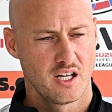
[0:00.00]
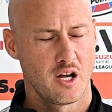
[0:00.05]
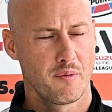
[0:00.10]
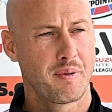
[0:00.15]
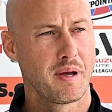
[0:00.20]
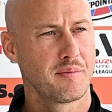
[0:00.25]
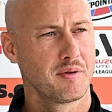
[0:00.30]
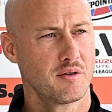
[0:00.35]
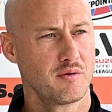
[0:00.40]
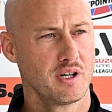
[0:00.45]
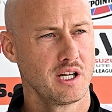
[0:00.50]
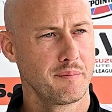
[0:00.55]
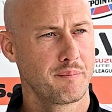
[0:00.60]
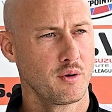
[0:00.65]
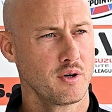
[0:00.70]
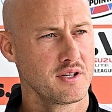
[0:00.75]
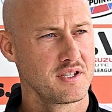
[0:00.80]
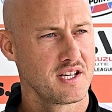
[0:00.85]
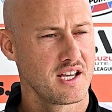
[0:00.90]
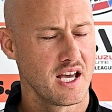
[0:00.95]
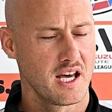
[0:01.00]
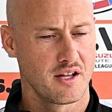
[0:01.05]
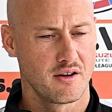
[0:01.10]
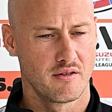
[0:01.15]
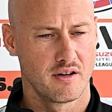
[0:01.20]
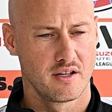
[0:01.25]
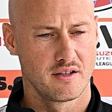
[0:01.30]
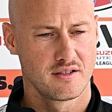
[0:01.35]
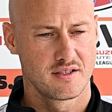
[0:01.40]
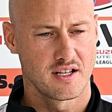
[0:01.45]
people are really pulling together.
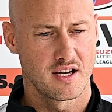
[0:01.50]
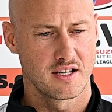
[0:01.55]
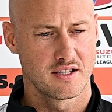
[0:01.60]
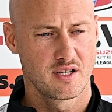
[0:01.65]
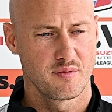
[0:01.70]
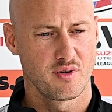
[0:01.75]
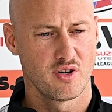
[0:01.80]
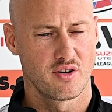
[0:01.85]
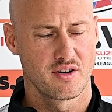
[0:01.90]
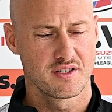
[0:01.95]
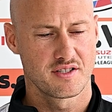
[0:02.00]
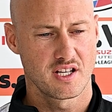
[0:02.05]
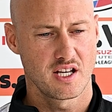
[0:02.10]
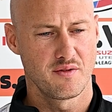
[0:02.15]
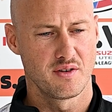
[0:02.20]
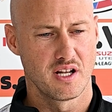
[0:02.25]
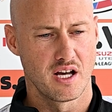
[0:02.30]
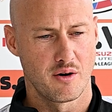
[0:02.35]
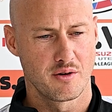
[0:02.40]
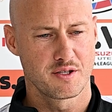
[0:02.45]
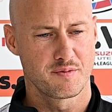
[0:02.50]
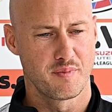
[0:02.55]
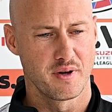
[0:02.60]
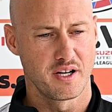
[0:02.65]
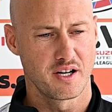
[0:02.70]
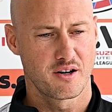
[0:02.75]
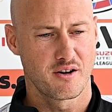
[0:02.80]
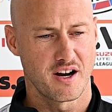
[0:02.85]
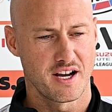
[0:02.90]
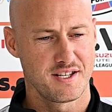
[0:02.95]
And to be honest, even though it's been
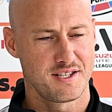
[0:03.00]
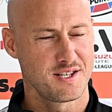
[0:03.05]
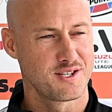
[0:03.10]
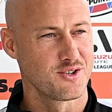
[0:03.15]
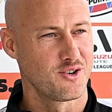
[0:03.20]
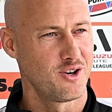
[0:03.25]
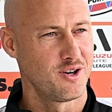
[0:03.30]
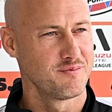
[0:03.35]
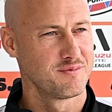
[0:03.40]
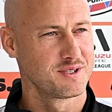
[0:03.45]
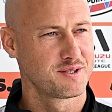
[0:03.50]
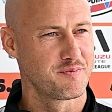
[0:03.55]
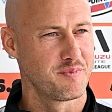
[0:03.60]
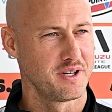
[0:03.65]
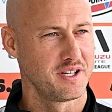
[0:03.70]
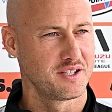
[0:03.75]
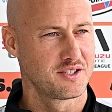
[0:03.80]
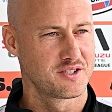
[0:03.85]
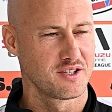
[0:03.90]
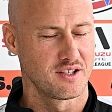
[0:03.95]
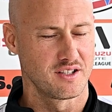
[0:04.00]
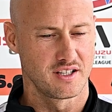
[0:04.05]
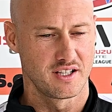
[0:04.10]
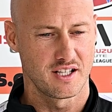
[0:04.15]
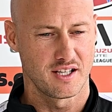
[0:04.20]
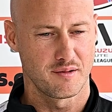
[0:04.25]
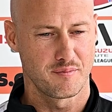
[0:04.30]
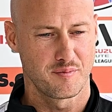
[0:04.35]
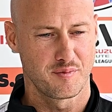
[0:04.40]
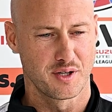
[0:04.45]
a crazy time, it's been certainly
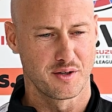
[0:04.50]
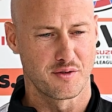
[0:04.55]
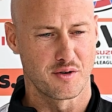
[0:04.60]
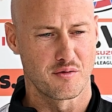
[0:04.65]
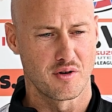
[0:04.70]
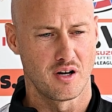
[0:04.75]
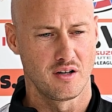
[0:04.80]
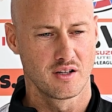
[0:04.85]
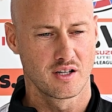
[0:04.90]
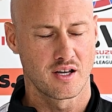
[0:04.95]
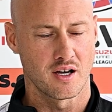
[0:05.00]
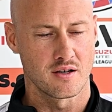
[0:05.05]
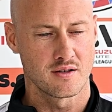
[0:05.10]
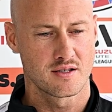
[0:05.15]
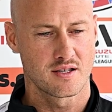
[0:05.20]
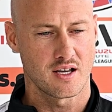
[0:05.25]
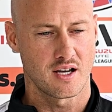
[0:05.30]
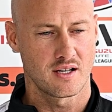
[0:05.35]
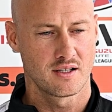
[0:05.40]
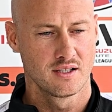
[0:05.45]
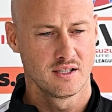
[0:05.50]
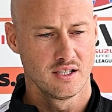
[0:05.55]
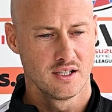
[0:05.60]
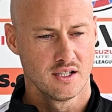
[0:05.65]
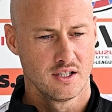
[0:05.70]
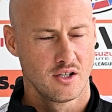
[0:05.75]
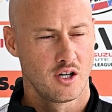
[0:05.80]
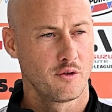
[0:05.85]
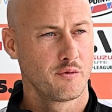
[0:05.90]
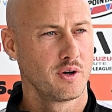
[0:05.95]
a bit of a roller coaster,
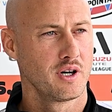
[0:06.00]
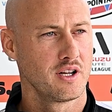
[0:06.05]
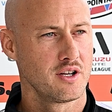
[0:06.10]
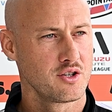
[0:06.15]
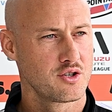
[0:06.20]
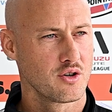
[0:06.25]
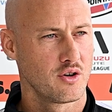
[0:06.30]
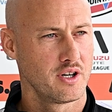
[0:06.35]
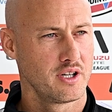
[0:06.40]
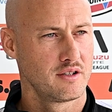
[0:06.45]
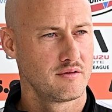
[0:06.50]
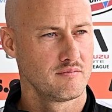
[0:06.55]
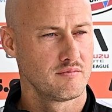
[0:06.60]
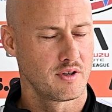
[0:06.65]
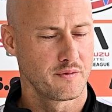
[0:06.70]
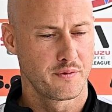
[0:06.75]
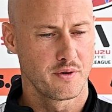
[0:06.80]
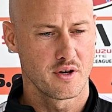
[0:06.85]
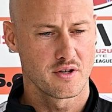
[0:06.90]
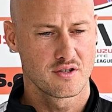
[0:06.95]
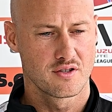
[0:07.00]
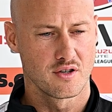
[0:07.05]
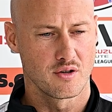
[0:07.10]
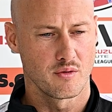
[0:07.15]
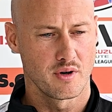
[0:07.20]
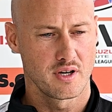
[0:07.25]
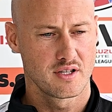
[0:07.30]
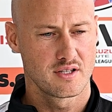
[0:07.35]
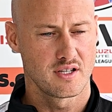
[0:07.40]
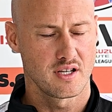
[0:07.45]
I've really enjoyed my first 2
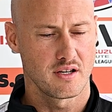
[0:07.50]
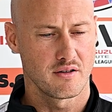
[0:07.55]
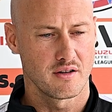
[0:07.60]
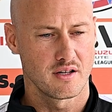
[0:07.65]
weeks here.